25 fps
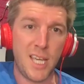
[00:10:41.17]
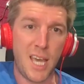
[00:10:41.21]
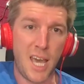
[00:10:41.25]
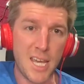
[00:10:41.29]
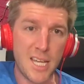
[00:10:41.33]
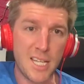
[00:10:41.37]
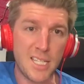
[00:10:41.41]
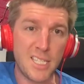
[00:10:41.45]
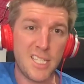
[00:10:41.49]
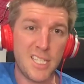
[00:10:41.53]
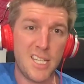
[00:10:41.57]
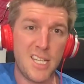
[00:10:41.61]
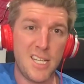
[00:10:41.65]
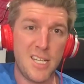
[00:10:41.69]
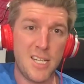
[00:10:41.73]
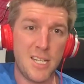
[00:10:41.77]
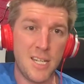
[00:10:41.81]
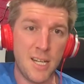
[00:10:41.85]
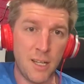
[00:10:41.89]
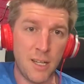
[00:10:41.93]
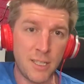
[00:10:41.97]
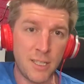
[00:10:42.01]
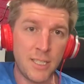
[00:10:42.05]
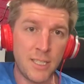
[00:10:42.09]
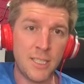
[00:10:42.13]
80,
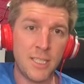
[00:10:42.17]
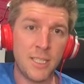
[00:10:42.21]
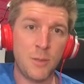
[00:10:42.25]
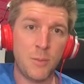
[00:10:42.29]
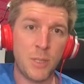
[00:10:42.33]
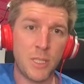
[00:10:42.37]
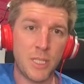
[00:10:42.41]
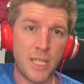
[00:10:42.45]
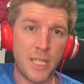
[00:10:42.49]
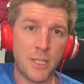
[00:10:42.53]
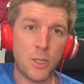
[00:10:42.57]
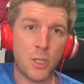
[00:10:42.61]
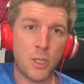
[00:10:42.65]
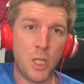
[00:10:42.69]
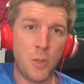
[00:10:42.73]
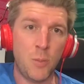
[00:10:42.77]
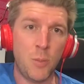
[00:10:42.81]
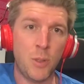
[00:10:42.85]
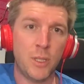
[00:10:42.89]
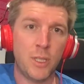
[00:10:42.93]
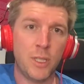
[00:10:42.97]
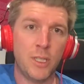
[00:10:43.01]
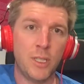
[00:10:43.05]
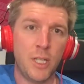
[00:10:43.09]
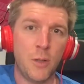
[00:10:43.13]
90%
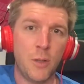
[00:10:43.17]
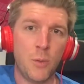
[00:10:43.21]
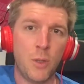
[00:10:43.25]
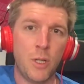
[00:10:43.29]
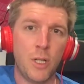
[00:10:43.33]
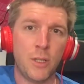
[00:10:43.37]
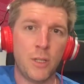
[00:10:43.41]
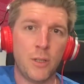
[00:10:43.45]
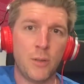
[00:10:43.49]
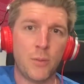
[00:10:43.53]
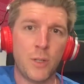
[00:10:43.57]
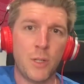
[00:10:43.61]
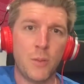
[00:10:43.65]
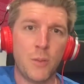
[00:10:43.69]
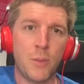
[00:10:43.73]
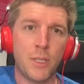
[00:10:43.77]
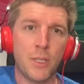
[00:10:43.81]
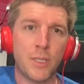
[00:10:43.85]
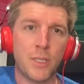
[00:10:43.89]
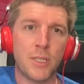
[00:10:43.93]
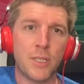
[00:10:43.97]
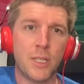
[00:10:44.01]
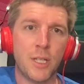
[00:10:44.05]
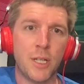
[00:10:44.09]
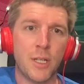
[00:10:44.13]
cheaper than they were 3
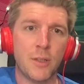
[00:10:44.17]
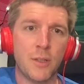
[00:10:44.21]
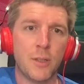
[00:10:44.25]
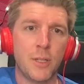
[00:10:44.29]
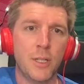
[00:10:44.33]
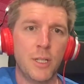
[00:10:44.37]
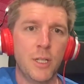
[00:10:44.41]
months ago.